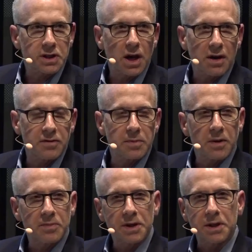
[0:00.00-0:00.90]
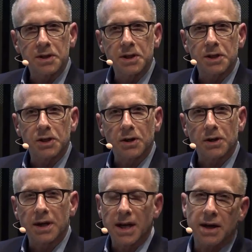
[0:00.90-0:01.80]
tough about being a
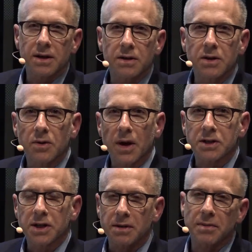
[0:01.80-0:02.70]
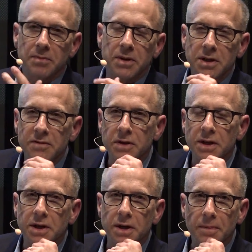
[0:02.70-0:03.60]
teacher, again in the U.S. and it might be
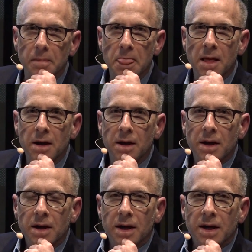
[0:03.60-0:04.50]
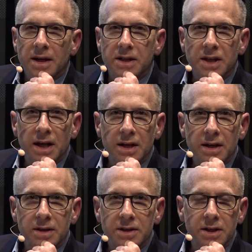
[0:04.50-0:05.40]
different here, is that
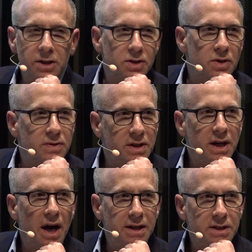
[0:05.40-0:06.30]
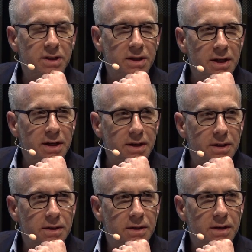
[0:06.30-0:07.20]
teachers are really
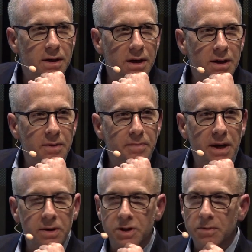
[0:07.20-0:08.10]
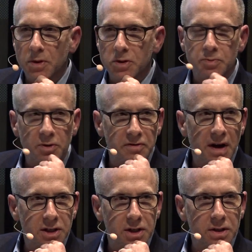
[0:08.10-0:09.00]
isolated compared to most
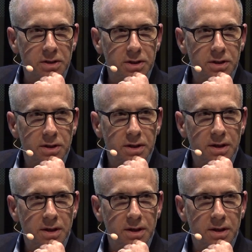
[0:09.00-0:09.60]
professionals.